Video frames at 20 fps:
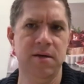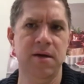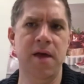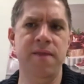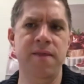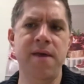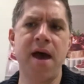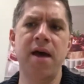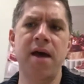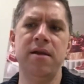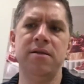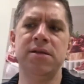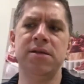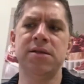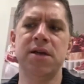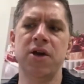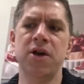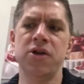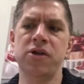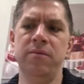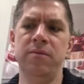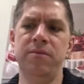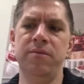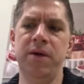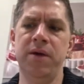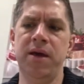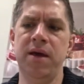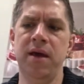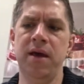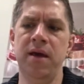And that discussion
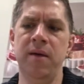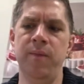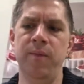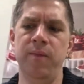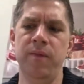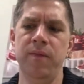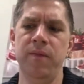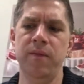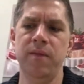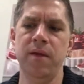became